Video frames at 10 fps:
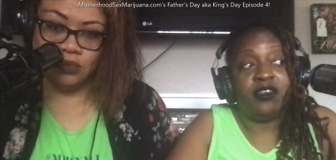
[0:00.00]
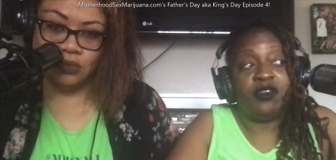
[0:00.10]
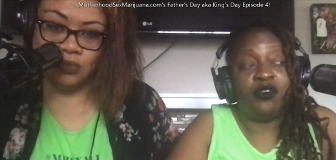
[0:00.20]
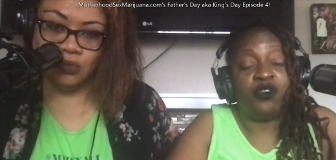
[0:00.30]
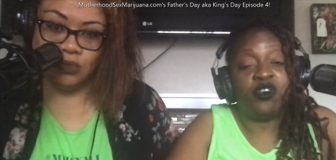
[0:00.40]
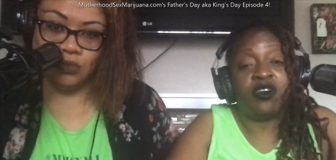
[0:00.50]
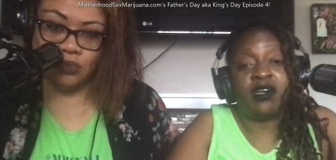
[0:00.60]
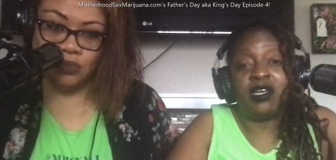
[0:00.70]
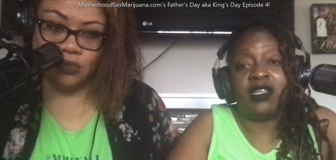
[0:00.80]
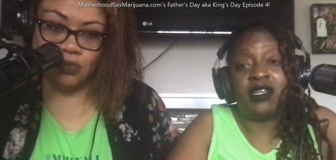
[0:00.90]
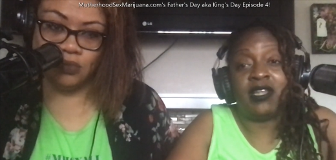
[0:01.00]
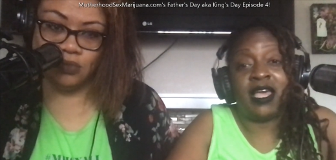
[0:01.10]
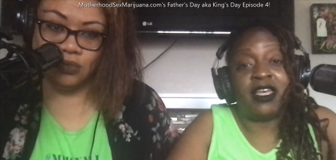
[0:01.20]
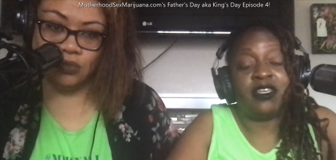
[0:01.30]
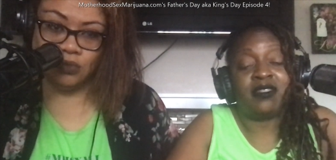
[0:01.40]
Speaker 1: you're
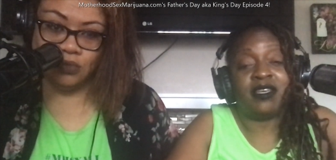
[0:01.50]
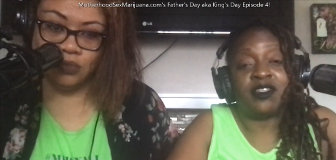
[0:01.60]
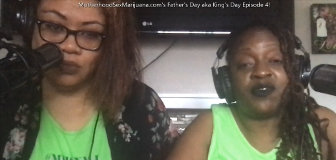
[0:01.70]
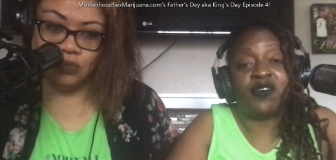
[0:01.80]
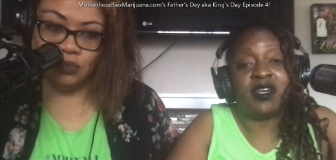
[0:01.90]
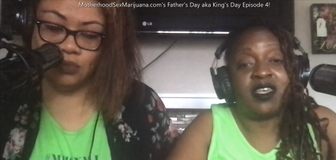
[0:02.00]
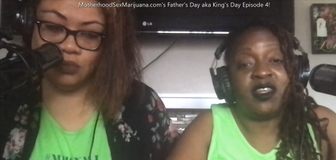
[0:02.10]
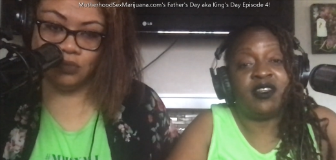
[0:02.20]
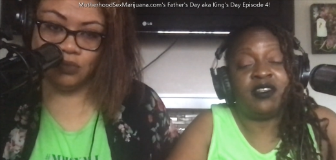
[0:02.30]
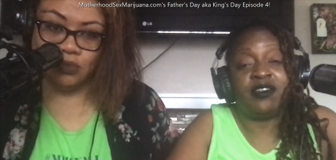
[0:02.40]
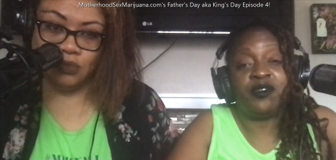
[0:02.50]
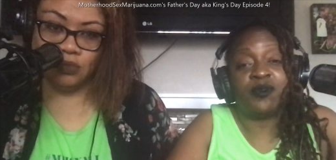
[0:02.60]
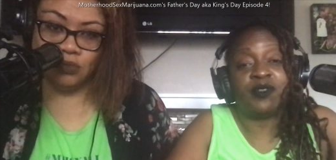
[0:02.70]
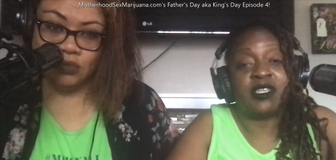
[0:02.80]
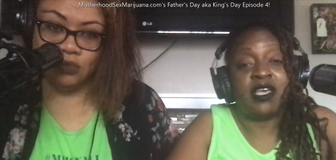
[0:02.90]
like, there's fucking, you know what
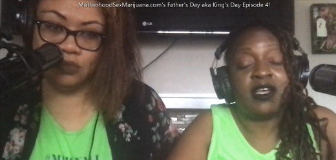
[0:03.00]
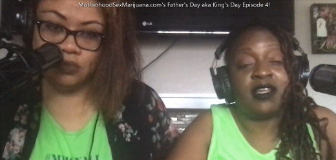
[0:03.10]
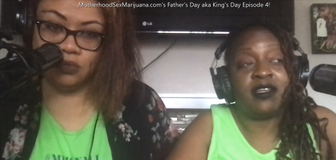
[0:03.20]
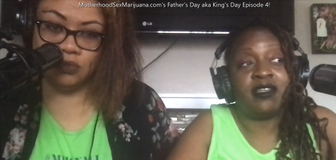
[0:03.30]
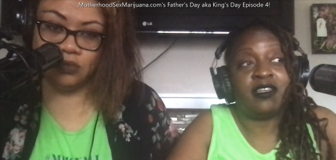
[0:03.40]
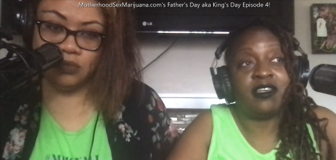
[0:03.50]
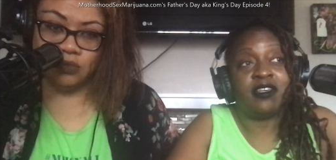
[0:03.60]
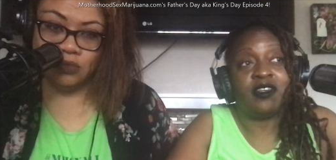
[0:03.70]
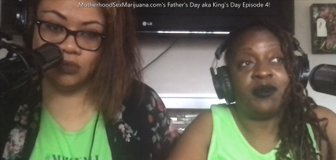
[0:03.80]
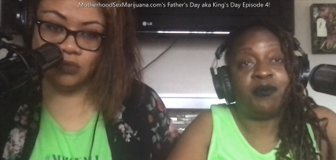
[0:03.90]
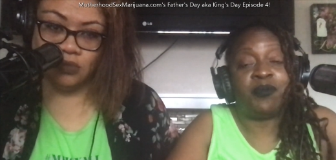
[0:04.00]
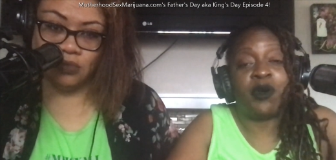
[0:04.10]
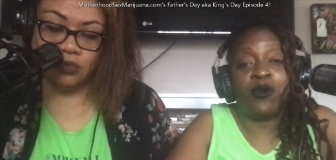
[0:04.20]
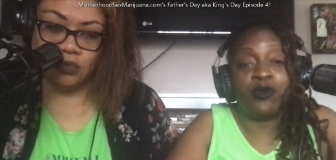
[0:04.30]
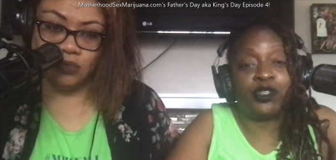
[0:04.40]
I'm saying,
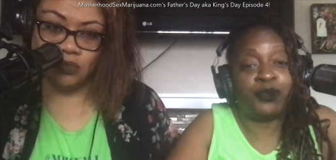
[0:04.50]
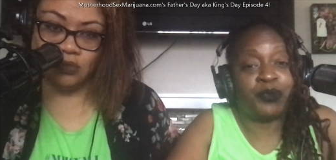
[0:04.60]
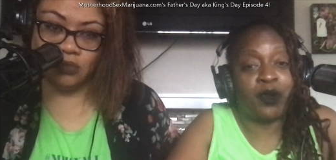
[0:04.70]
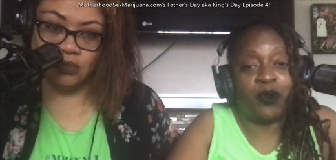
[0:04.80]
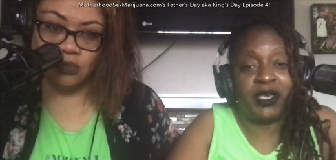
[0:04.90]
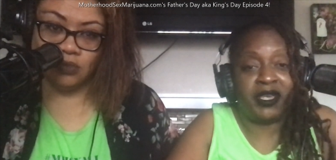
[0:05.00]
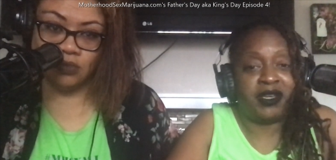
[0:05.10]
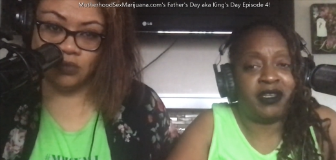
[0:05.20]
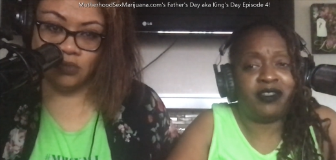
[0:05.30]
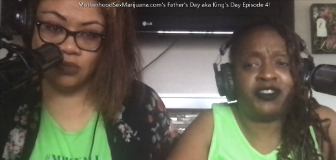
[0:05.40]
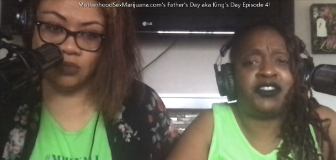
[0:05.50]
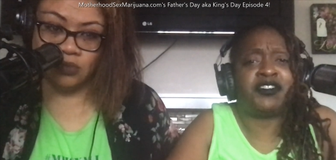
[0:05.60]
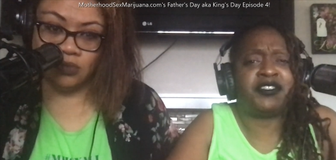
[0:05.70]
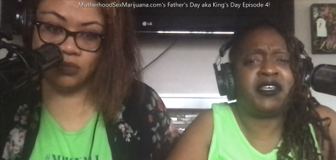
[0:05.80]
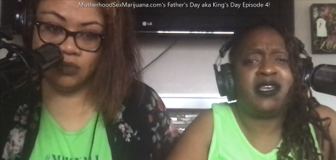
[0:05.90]
bones broken,
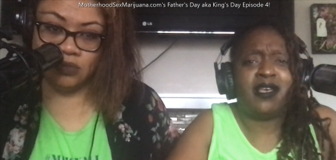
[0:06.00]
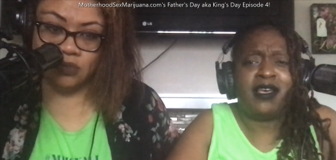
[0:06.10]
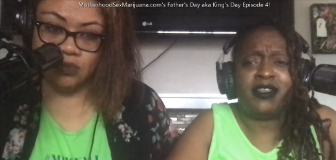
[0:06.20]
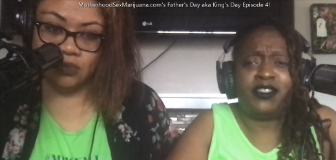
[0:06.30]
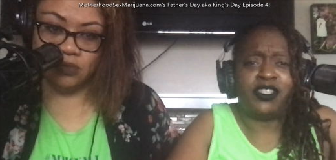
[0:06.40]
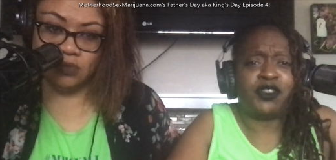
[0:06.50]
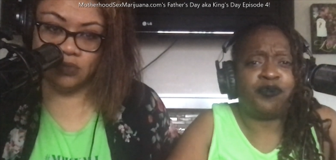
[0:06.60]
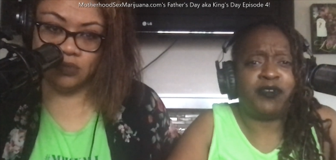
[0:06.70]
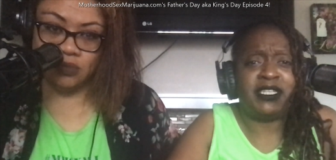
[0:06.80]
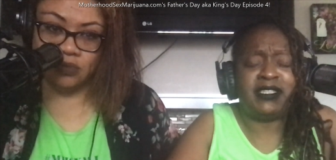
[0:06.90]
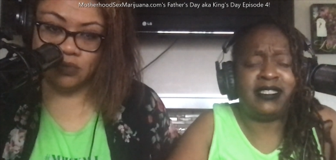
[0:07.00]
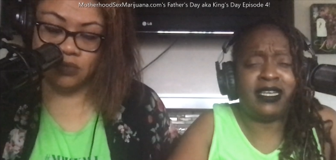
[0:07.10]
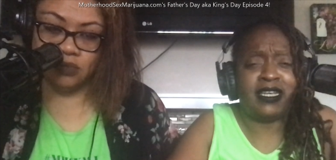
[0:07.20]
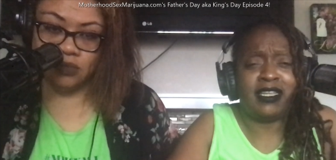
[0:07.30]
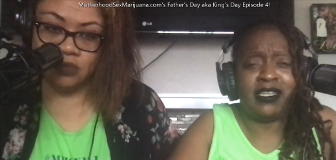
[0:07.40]
just just
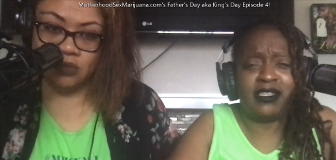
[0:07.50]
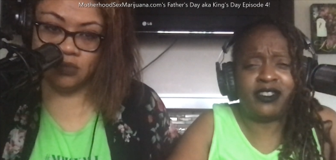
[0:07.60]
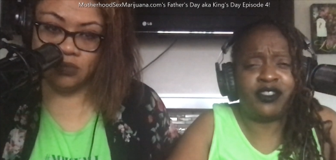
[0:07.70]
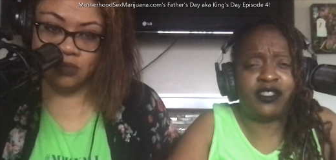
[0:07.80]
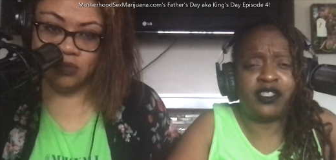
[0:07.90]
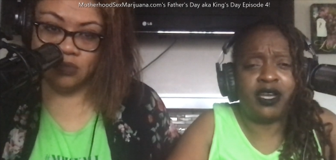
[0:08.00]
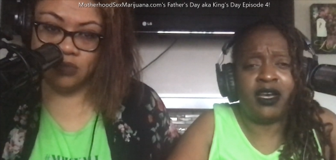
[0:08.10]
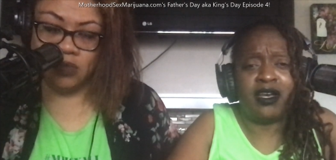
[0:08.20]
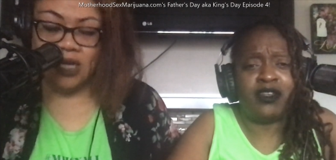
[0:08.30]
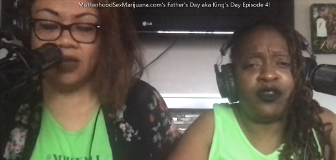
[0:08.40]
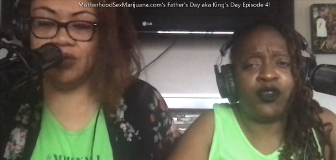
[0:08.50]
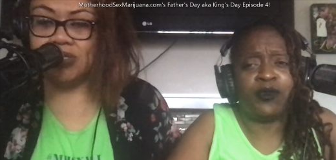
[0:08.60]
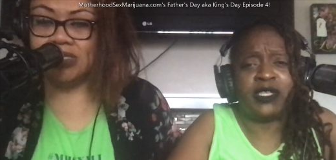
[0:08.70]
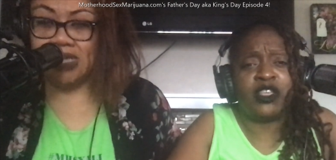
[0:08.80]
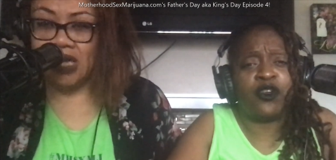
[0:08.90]
ridiculous. Just uh, you know, what
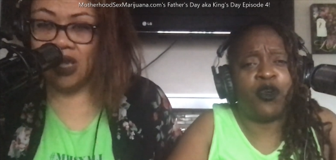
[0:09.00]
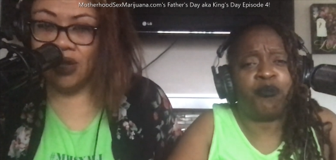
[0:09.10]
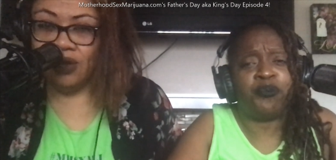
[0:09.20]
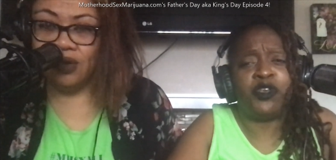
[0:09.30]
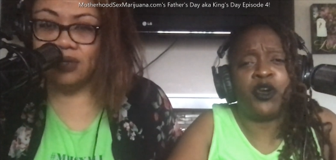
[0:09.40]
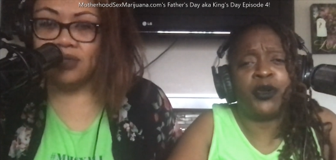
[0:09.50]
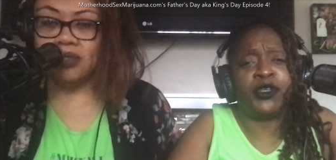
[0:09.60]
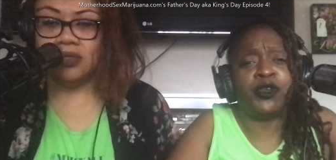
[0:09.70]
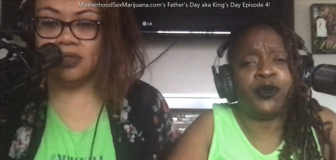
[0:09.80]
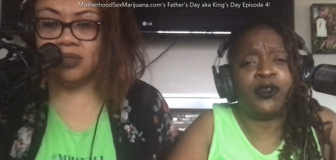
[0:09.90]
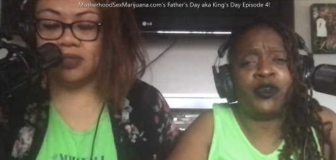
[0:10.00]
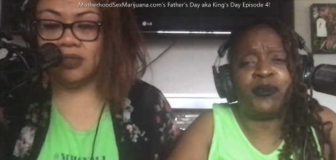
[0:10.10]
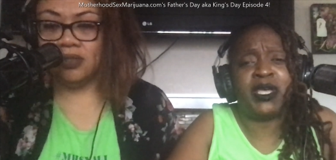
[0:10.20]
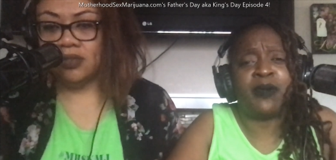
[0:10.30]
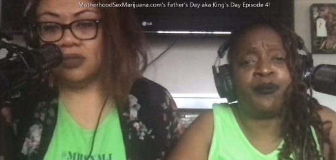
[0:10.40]
I'm saying you're you're you're you're
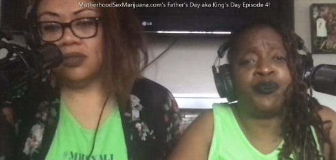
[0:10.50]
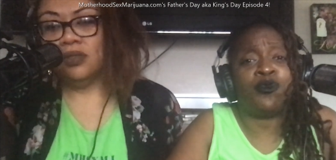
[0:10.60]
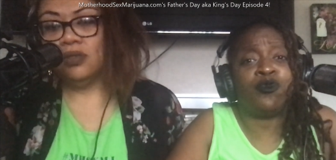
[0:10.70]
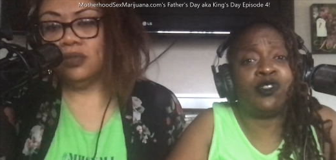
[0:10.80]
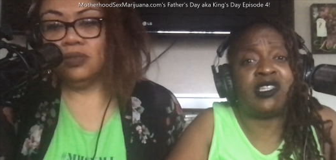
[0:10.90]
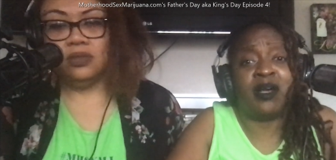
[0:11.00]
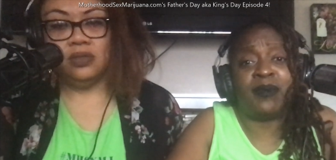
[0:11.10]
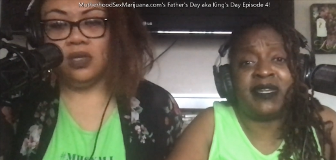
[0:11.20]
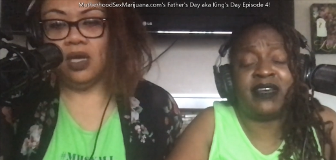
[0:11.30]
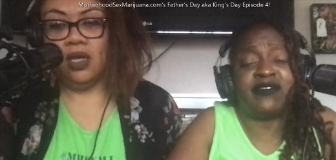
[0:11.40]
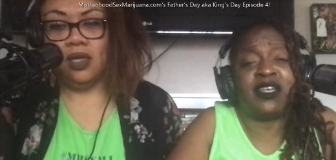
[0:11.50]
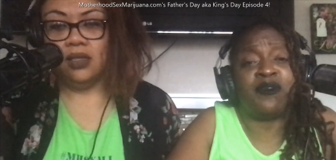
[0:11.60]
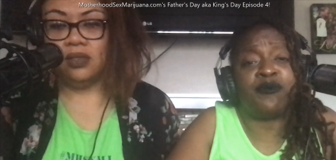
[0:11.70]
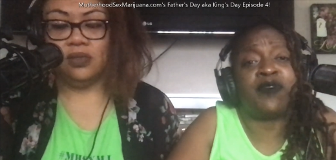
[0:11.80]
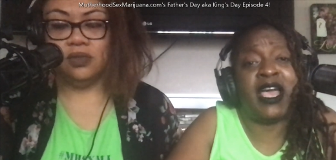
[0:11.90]
being bruised up left no,
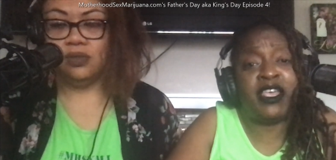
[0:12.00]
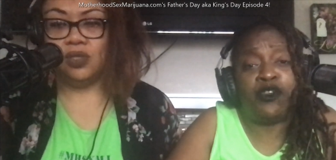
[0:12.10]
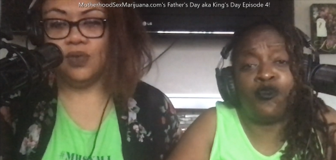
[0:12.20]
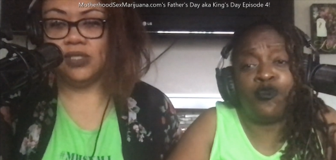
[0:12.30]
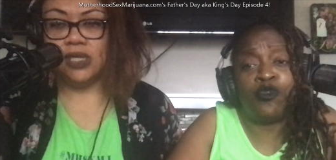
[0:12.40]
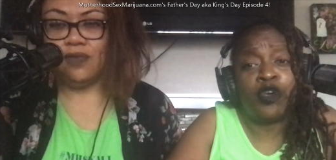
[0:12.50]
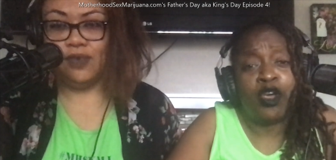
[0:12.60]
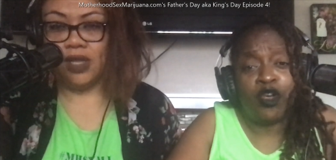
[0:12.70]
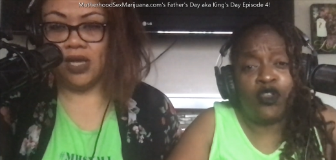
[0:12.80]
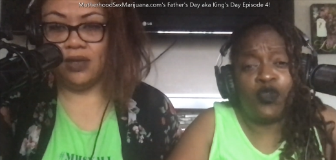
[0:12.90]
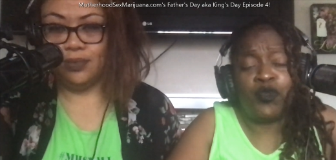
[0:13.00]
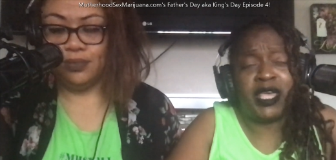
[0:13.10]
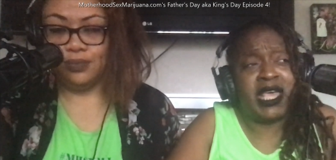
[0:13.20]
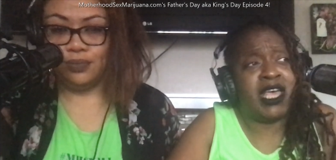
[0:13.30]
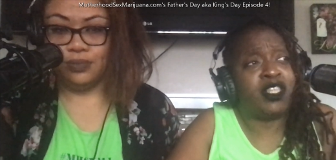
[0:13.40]
and right. Don't you, stand for that. You
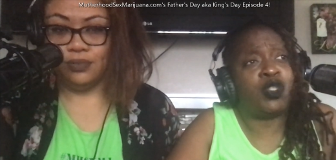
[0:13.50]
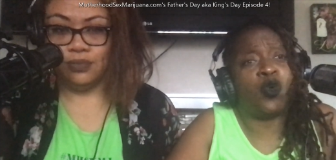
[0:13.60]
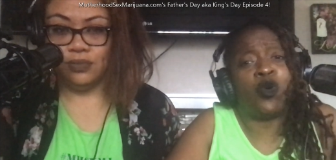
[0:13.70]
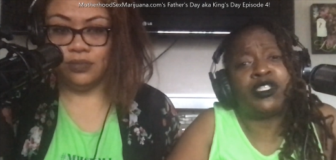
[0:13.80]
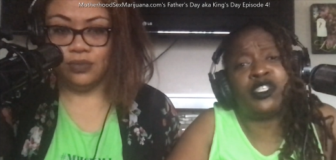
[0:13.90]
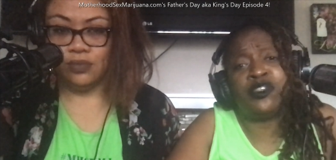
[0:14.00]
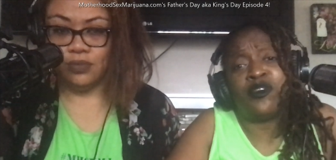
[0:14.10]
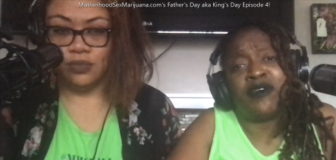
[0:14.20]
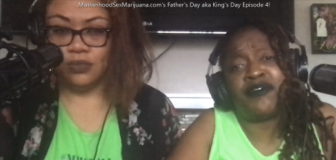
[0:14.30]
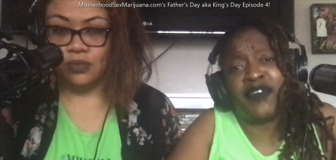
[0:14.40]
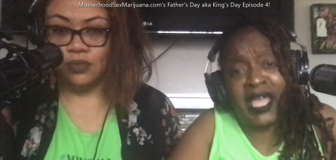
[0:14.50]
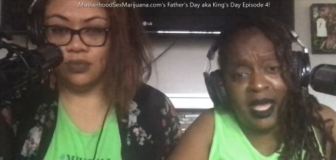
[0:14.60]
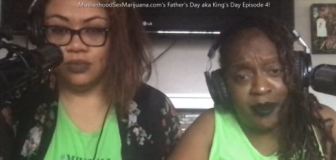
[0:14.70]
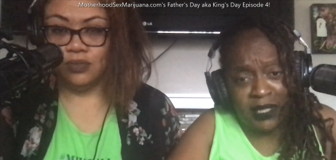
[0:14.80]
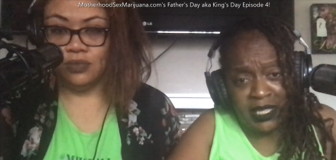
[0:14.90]
can't mm-hmm. talk to your
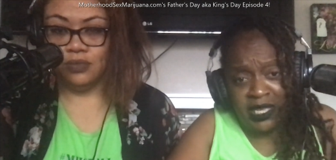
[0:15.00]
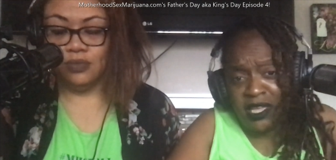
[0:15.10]
family.